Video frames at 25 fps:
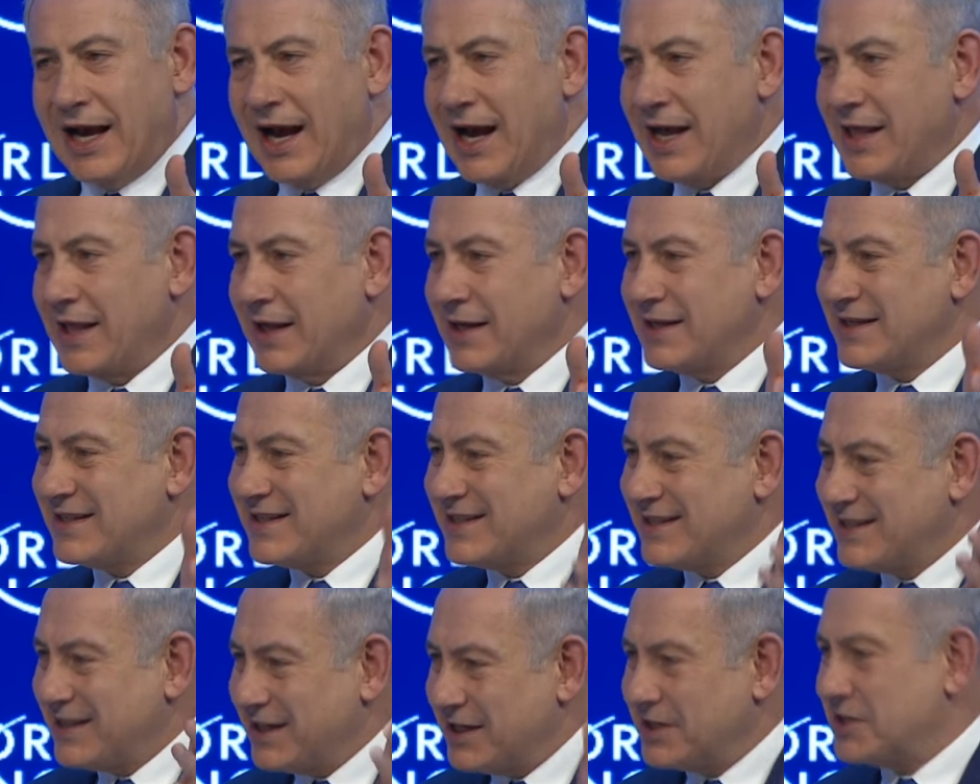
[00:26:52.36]
I think
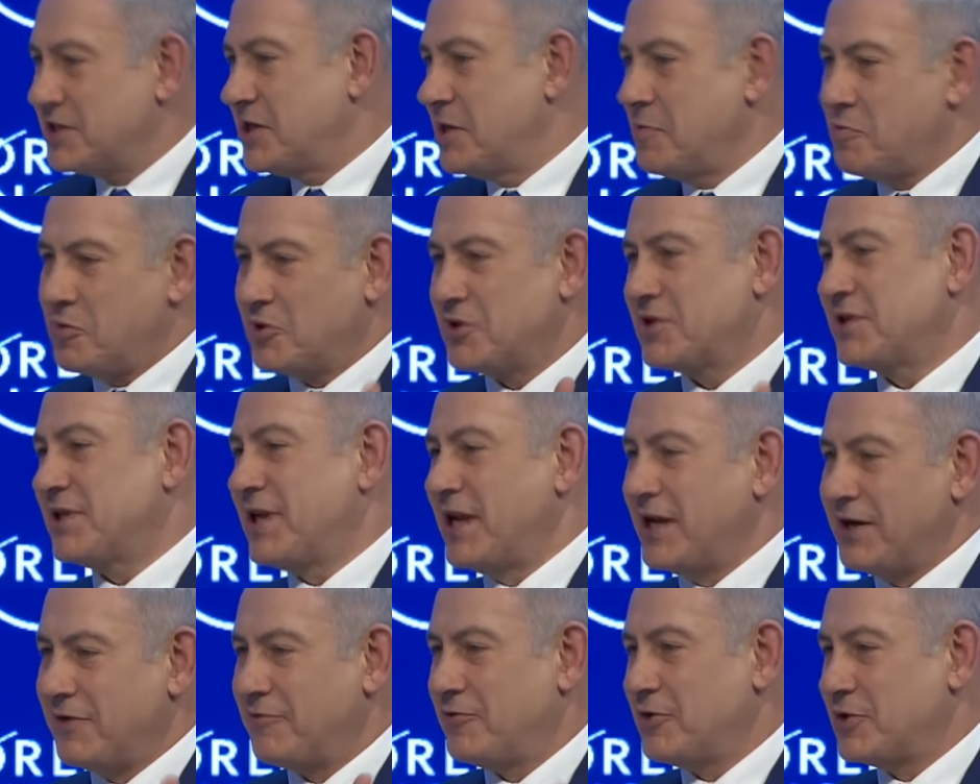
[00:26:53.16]

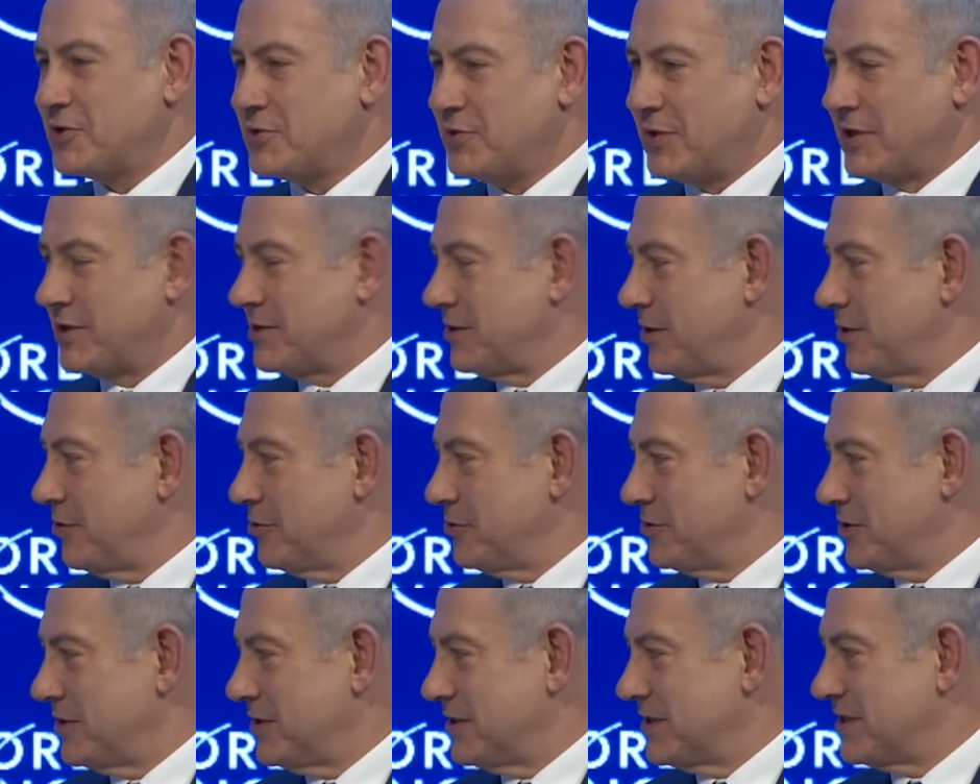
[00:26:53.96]
60% of its
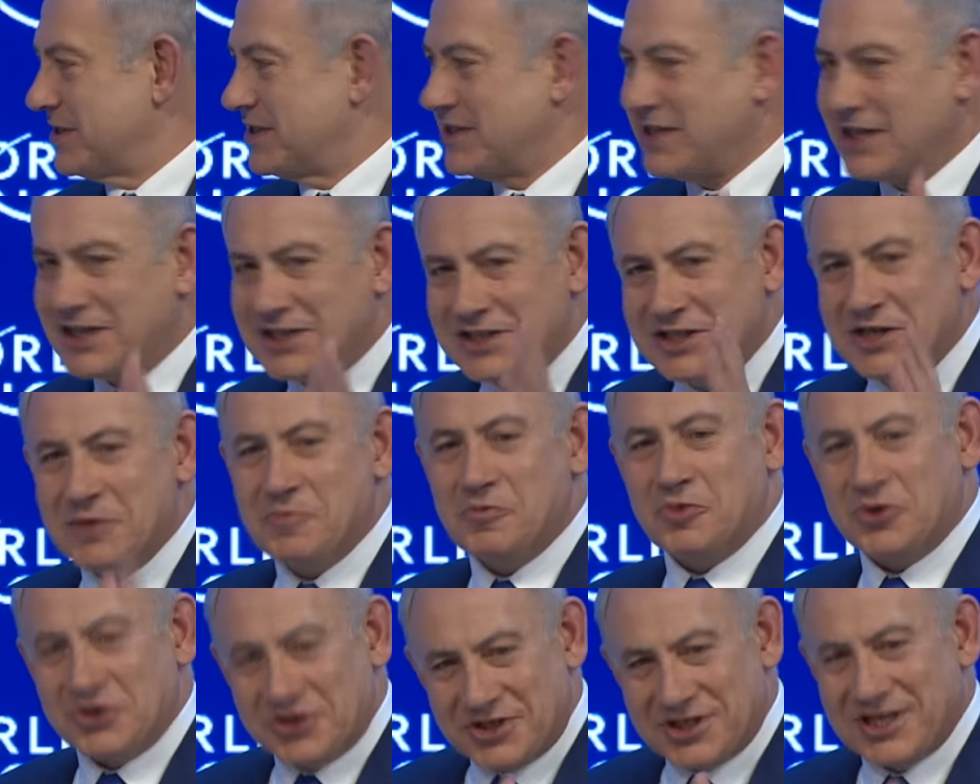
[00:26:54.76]
resolutions,
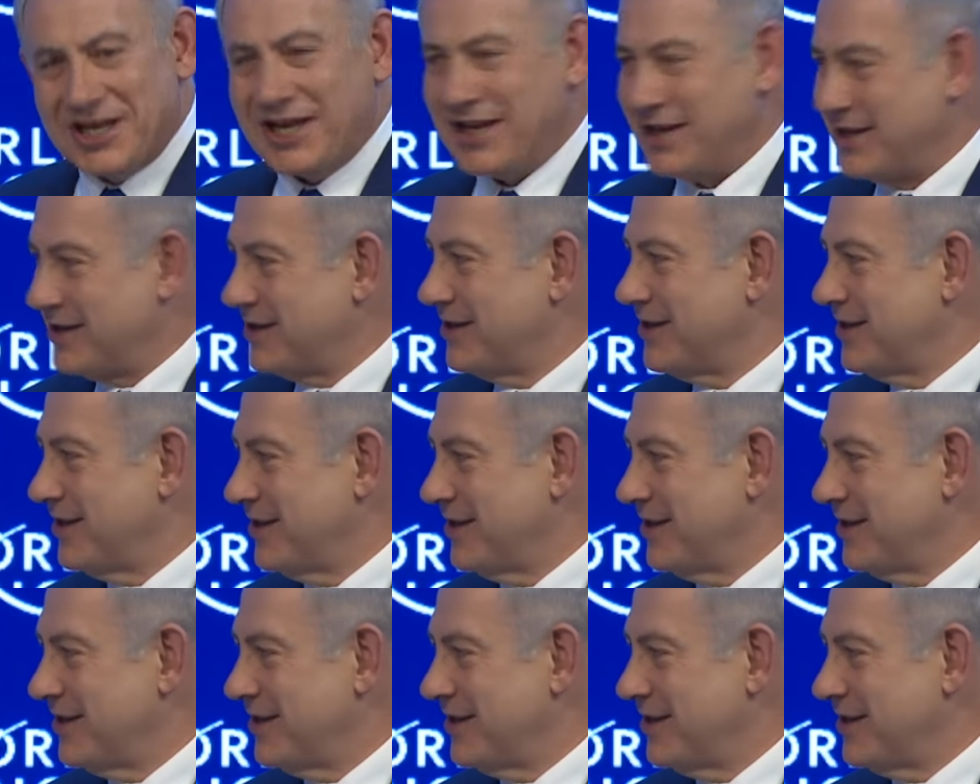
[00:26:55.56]
60%